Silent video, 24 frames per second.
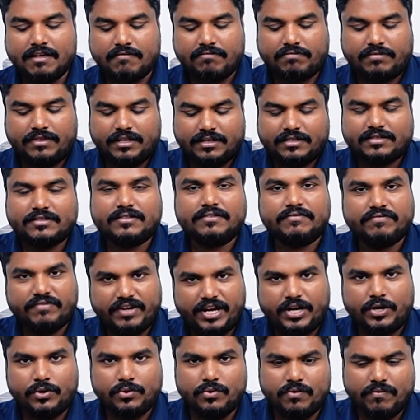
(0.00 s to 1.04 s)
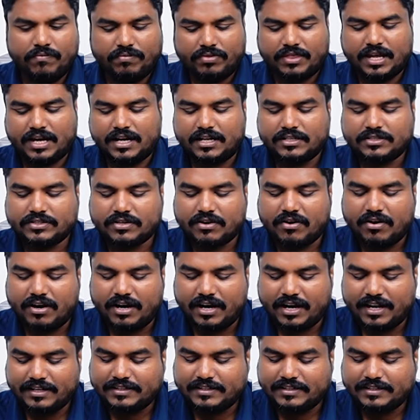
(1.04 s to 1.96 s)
This we do, that is called